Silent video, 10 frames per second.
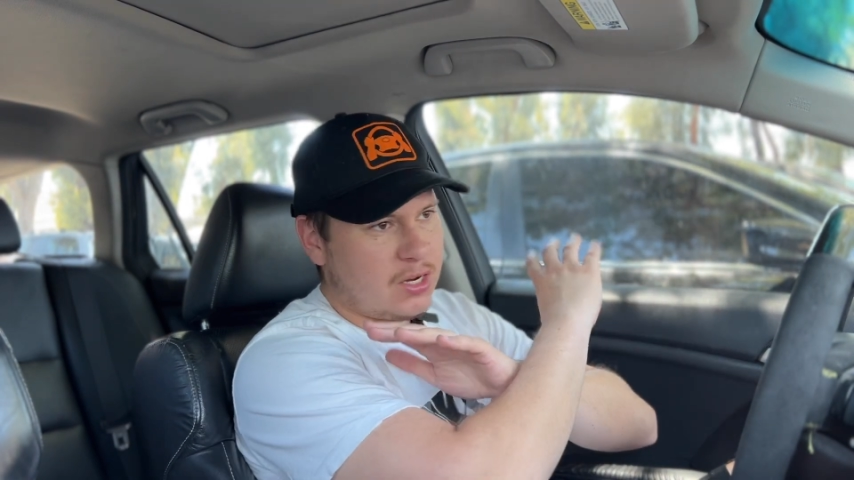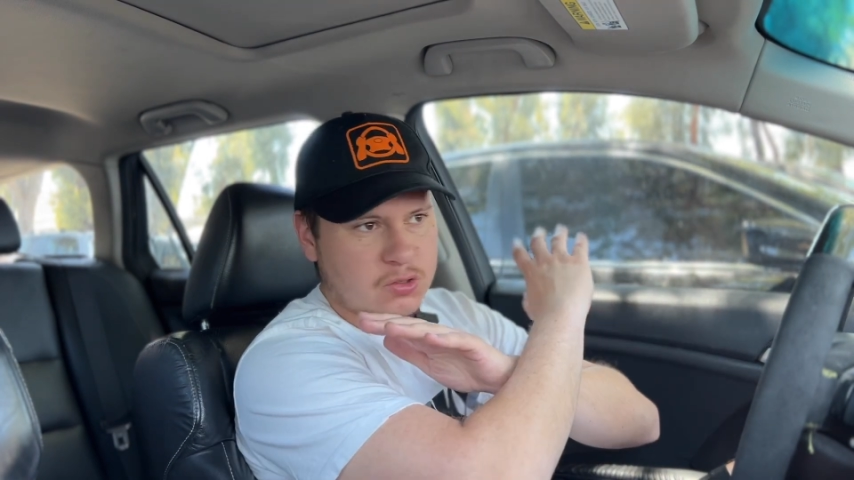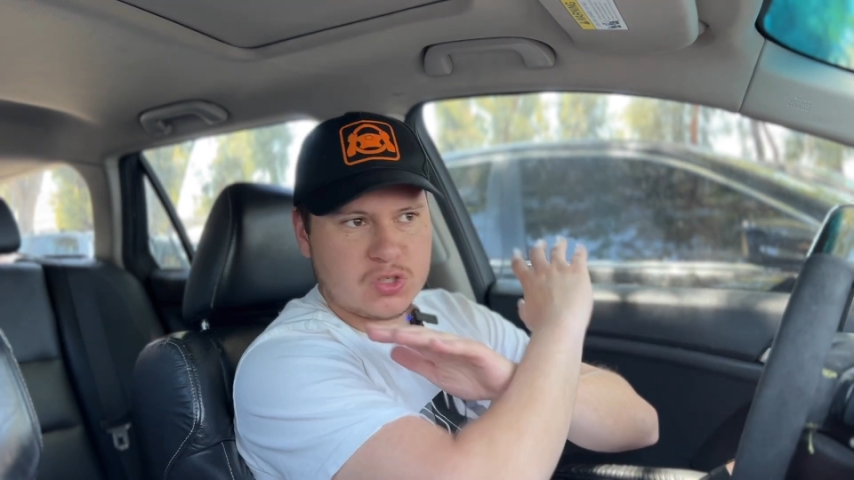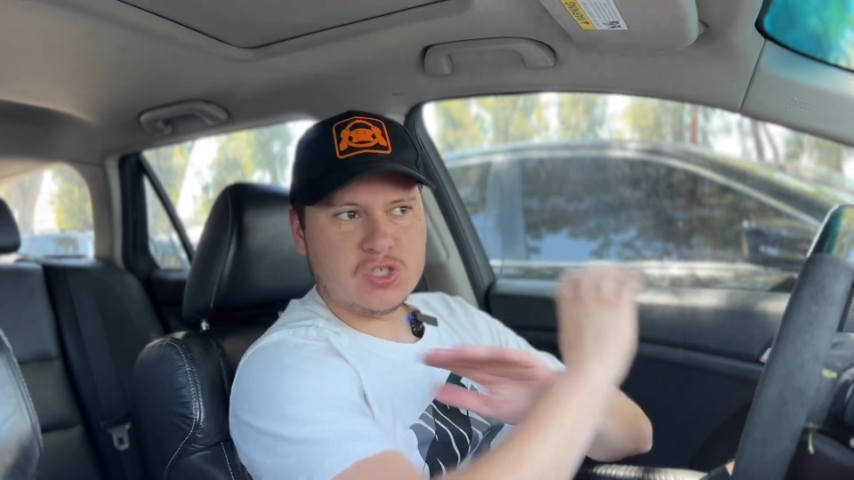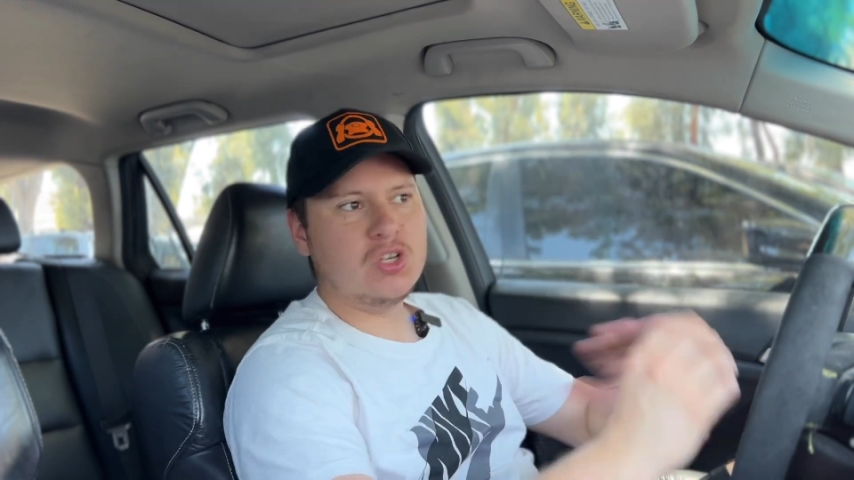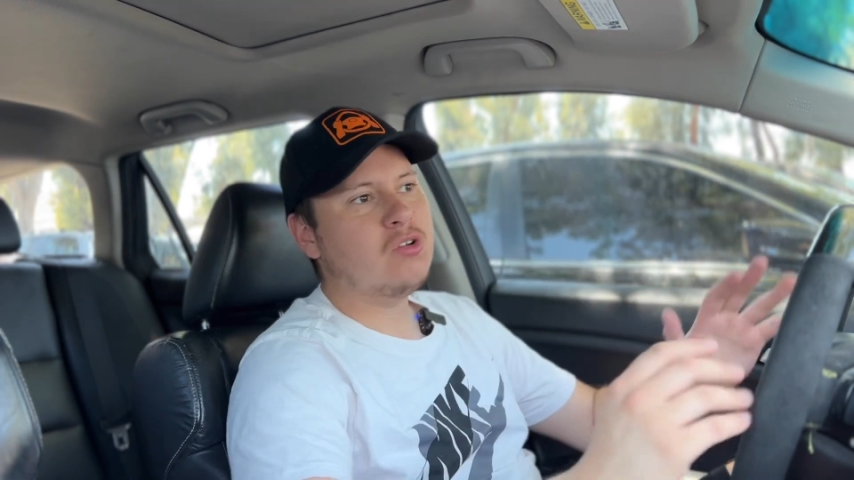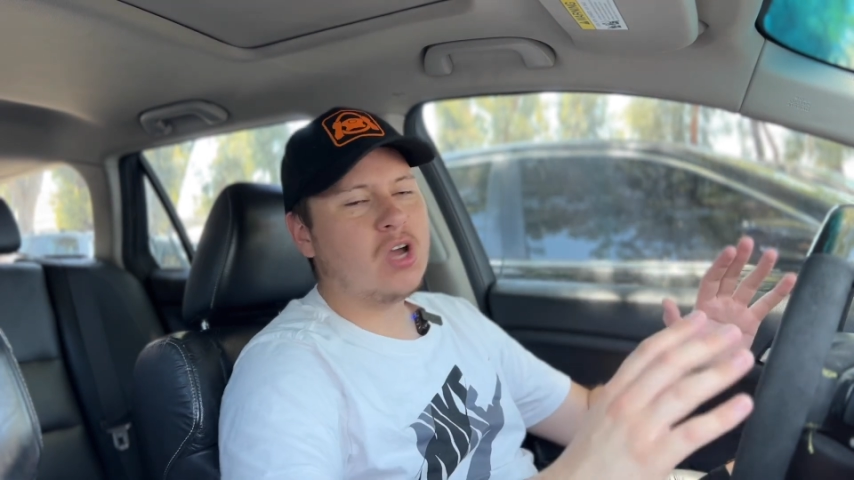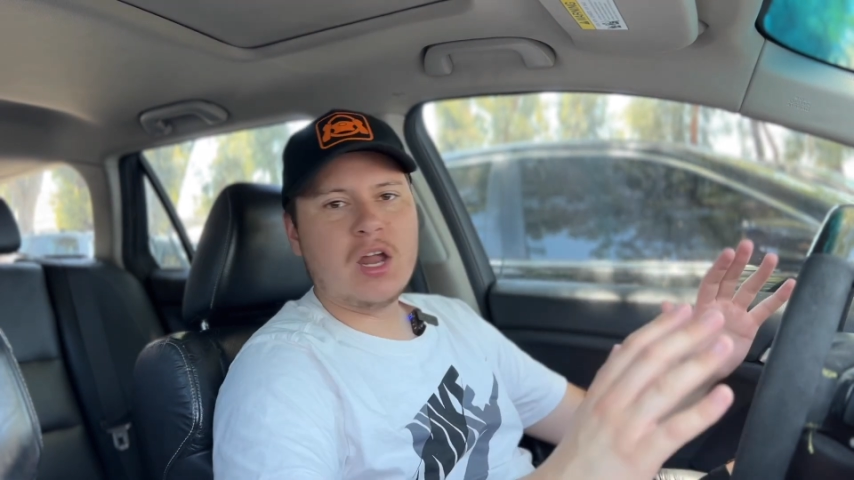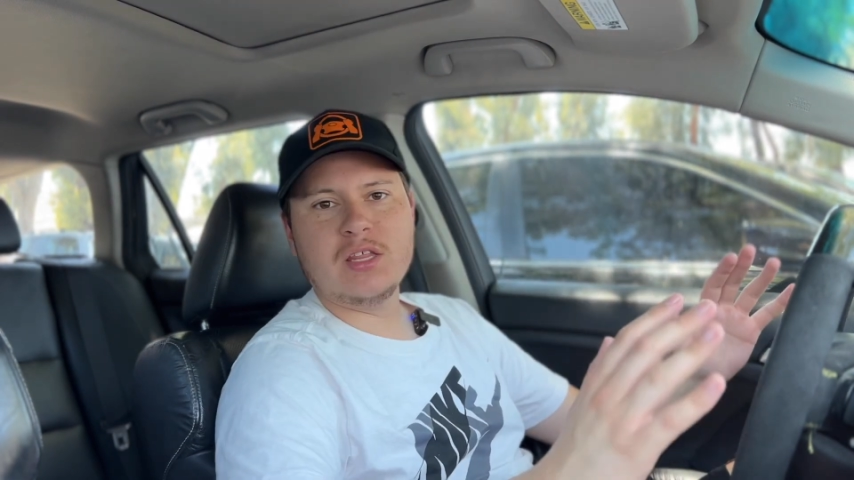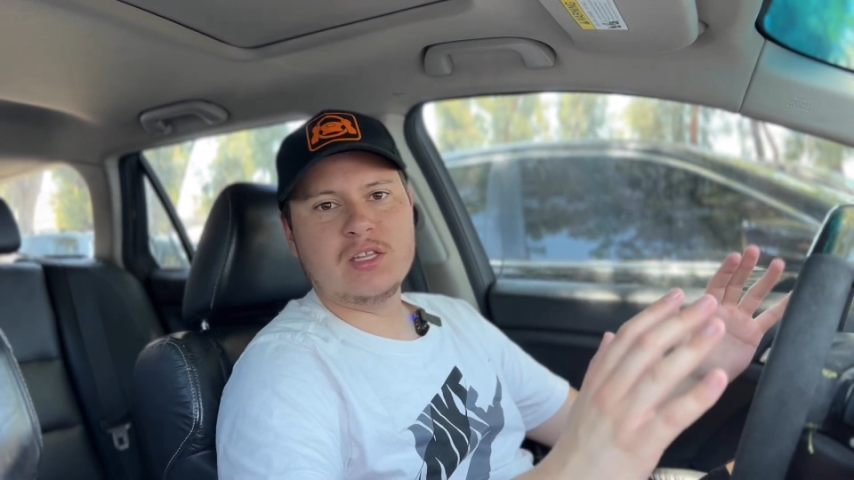you're still
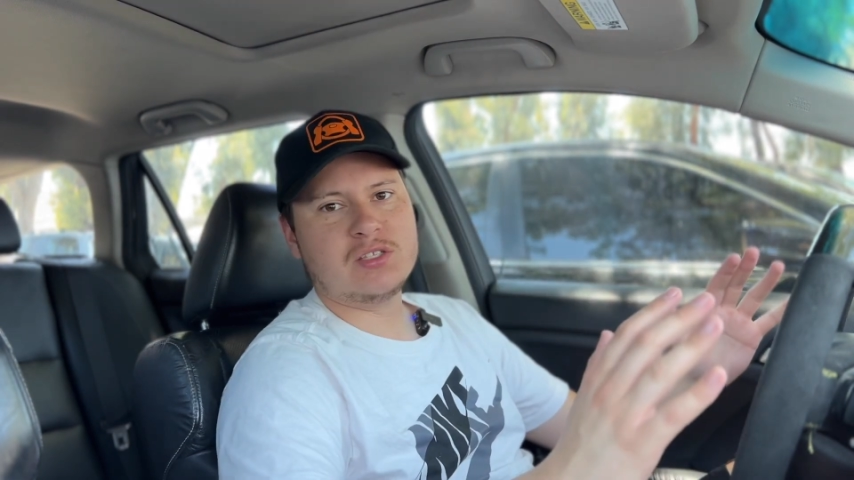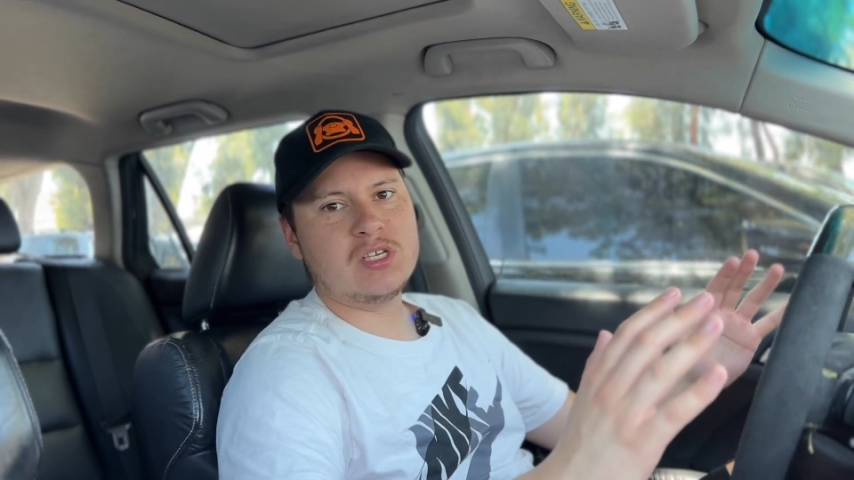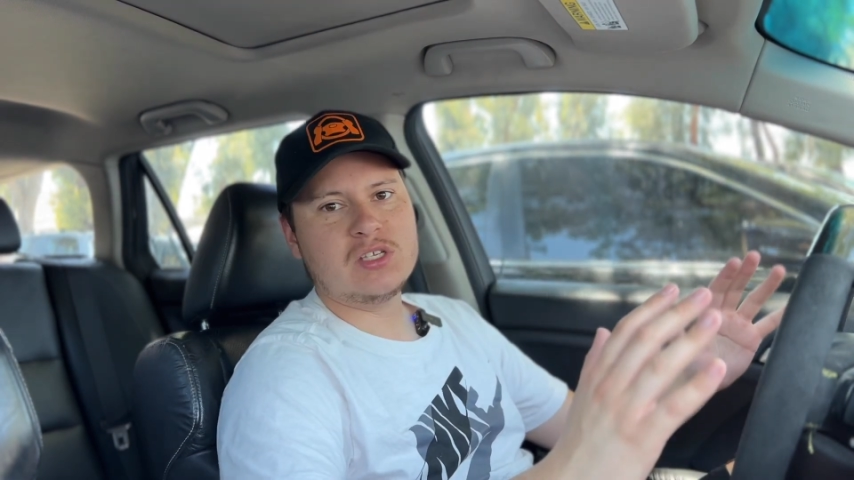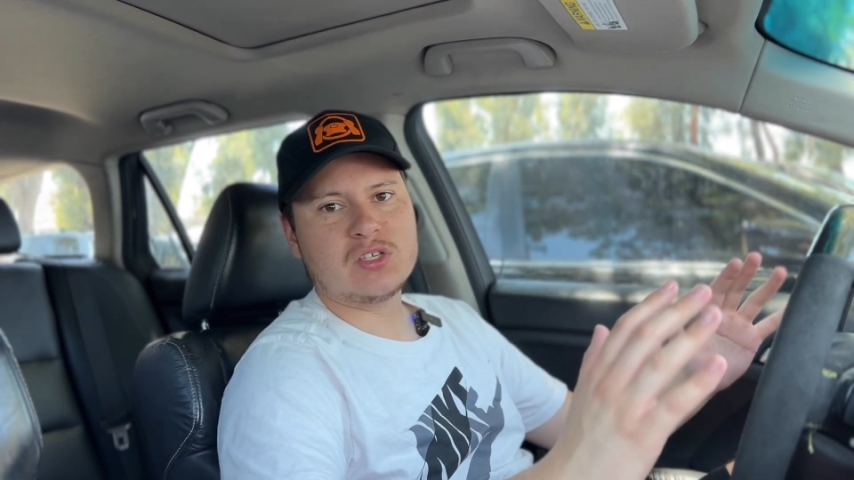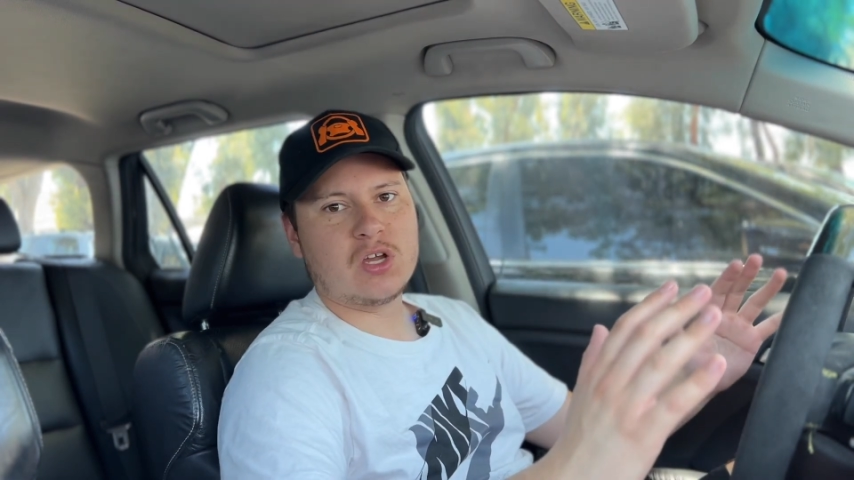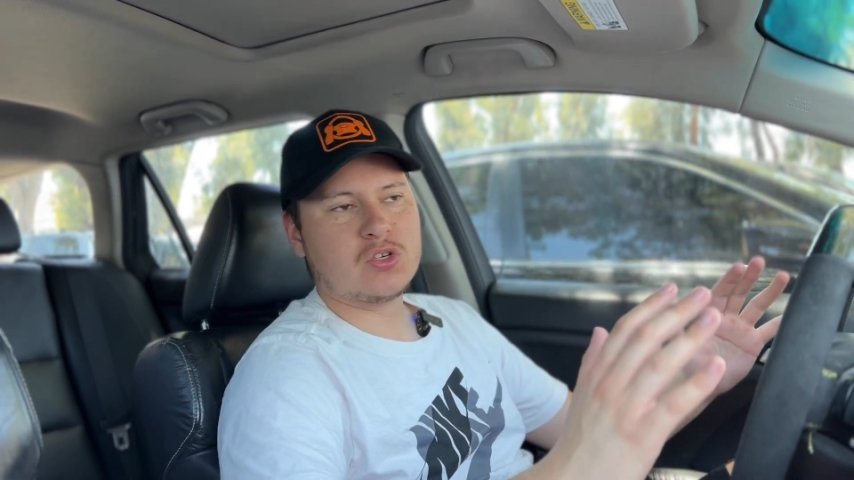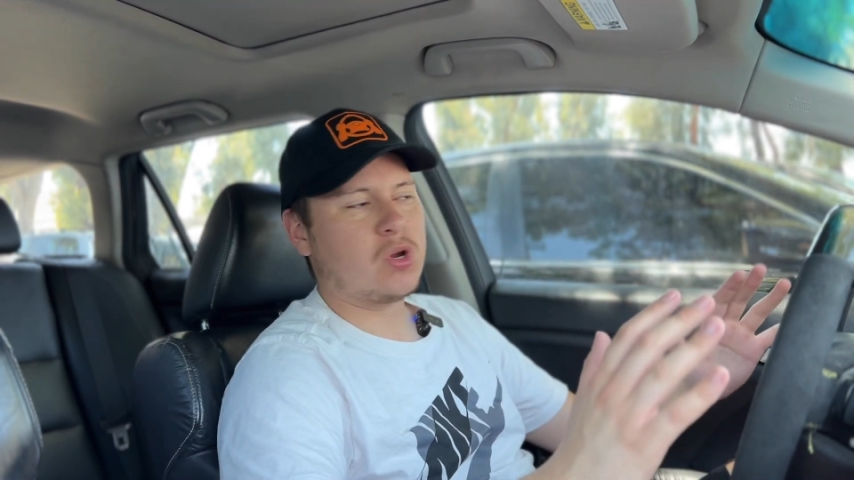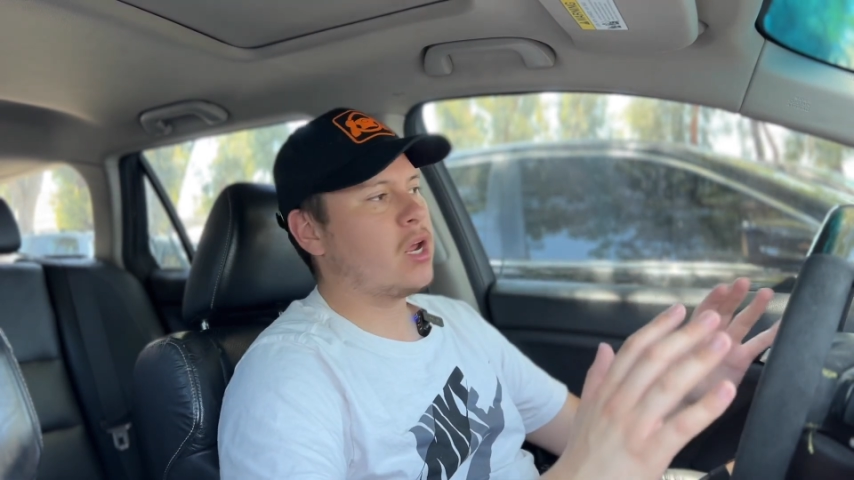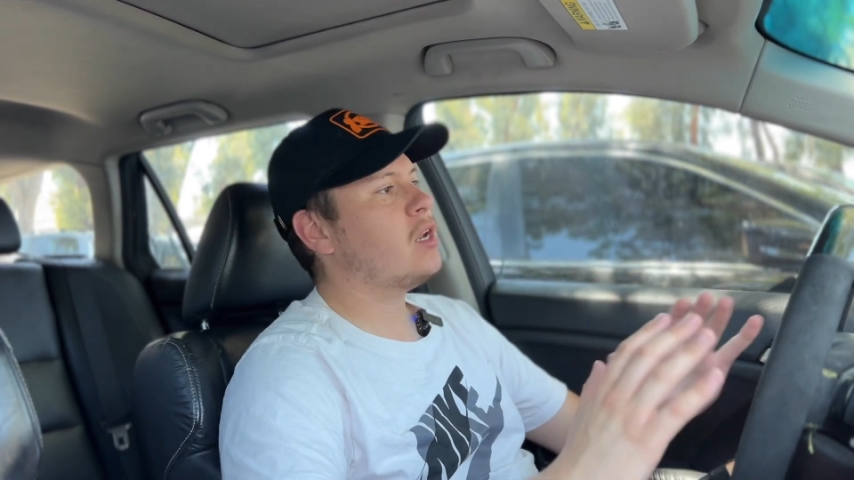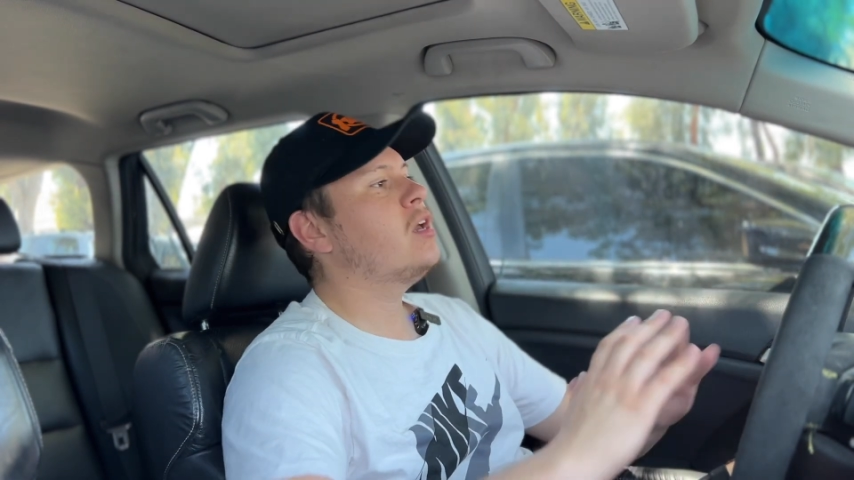gunning this Nissan
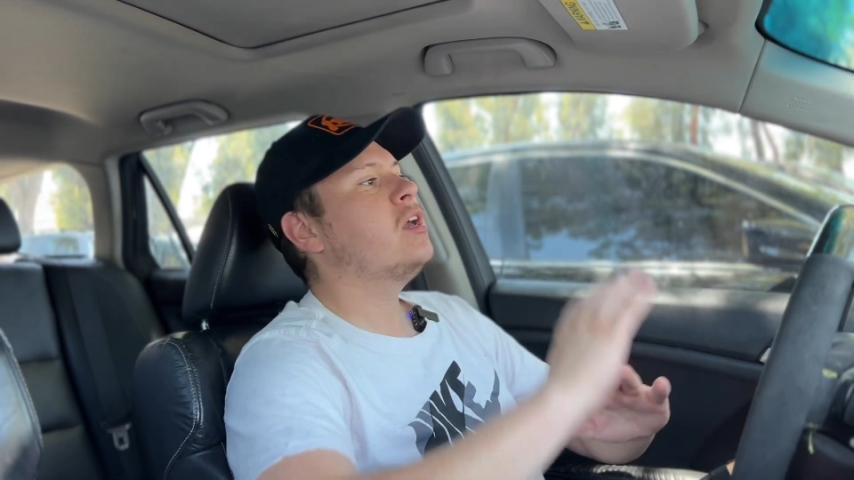train,